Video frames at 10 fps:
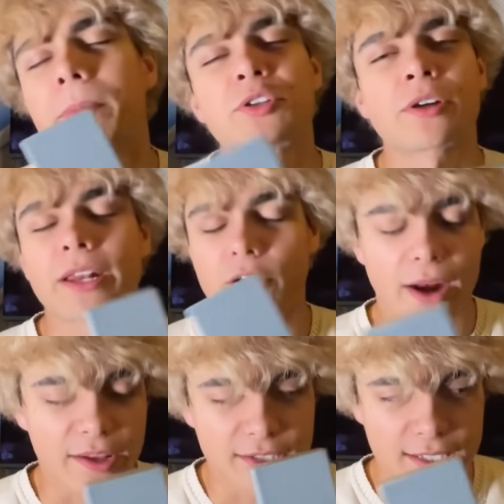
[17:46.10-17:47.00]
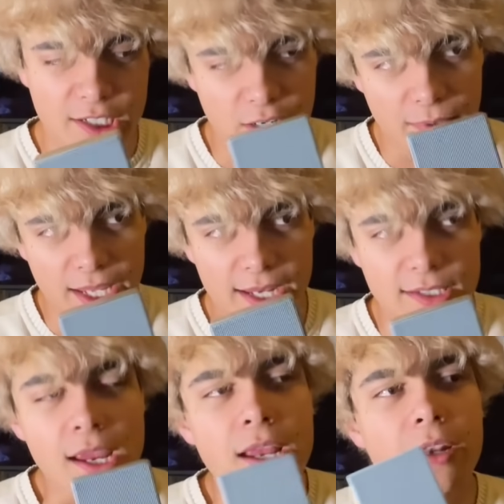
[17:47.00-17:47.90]
turning it around, so that's not going to be the case.
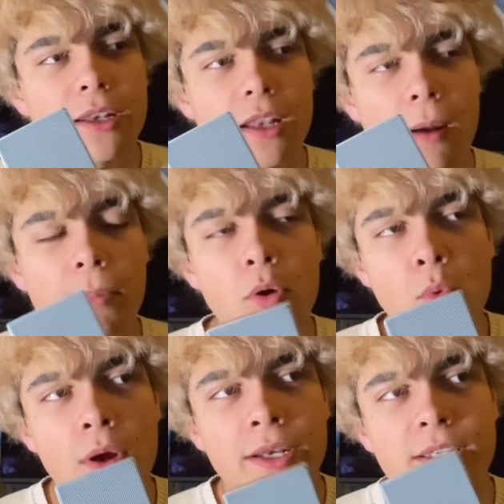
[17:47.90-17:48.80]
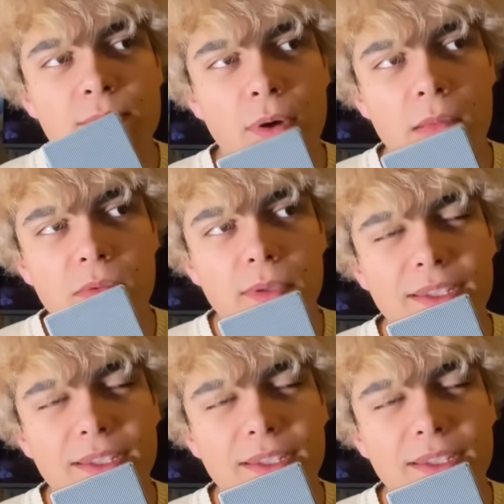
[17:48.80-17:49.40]
Number 1 is probably...